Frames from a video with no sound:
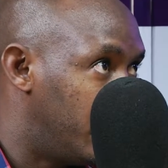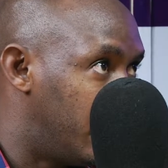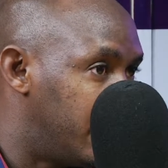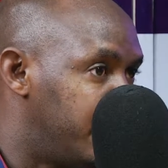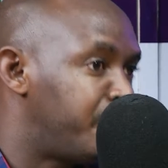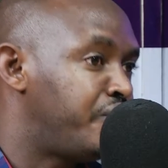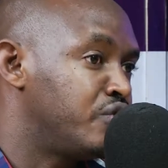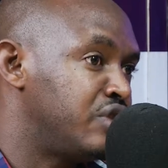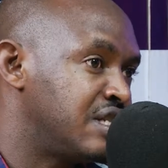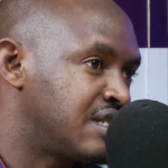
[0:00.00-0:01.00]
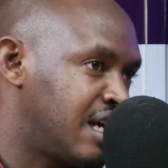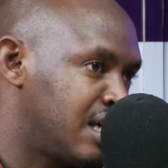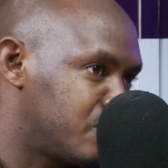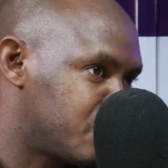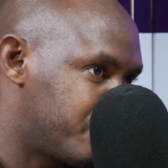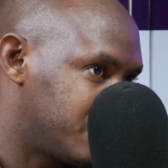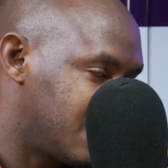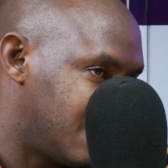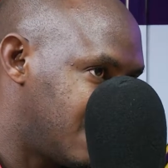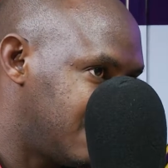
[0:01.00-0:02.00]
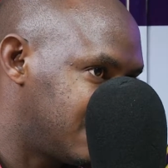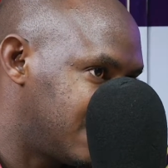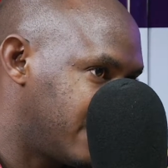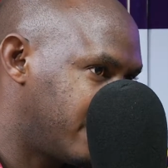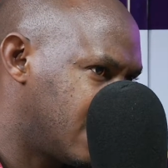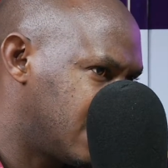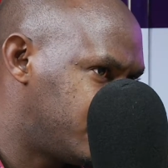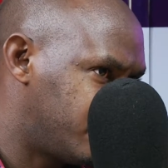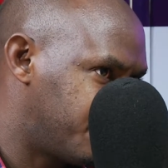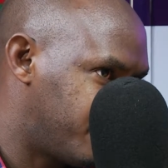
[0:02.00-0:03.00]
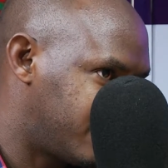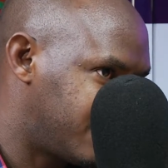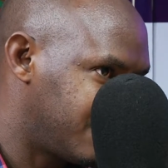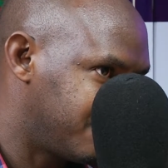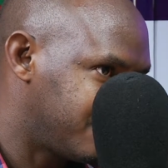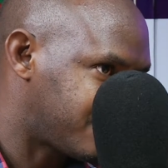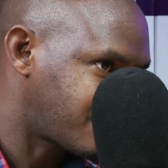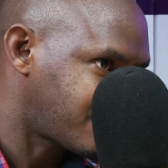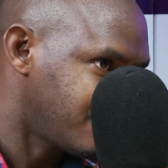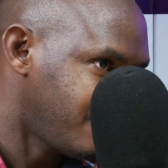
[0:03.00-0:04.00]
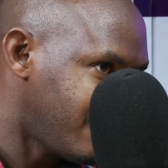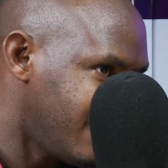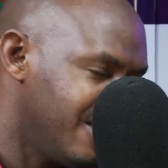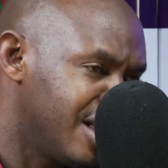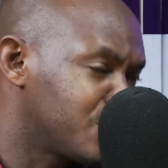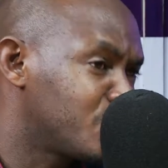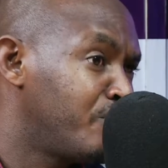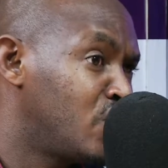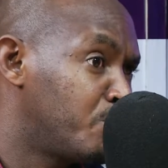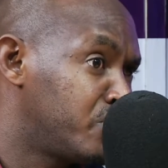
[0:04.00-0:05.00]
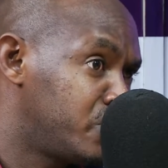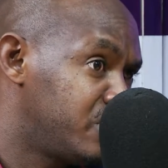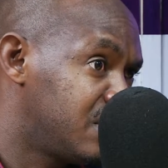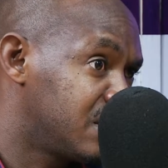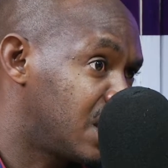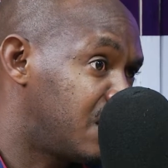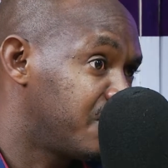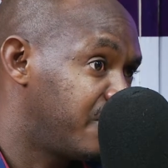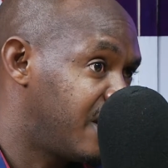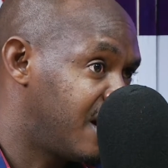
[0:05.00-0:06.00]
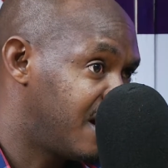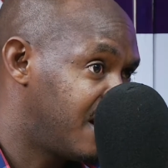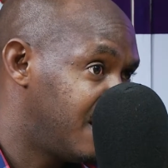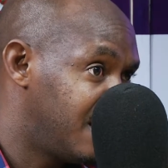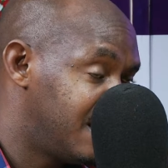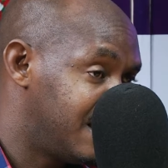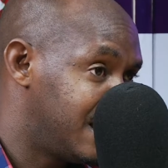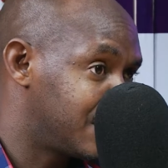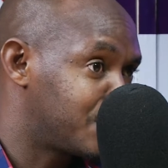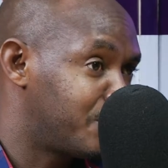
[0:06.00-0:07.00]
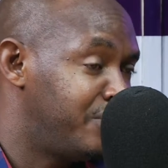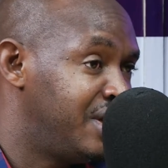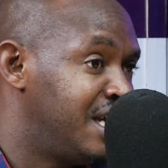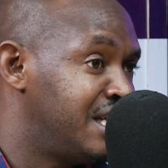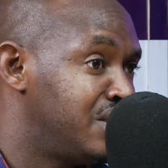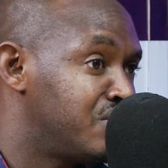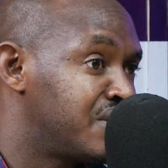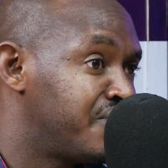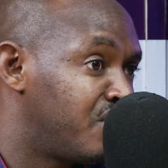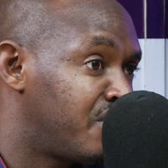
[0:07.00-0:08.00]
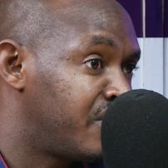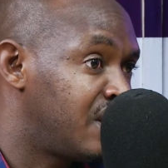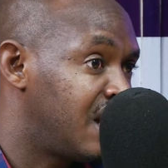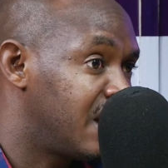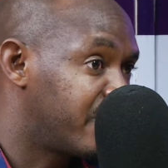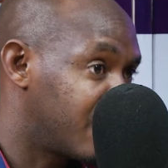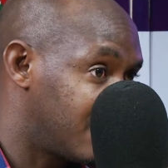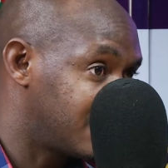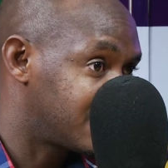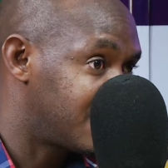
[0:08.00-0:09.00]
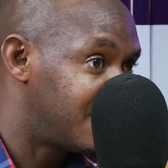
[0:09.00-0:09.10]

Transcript: if you decide to specialize in agriculture reporting, there are so many opportunities out there. There are so many NGOs involved in agriculture.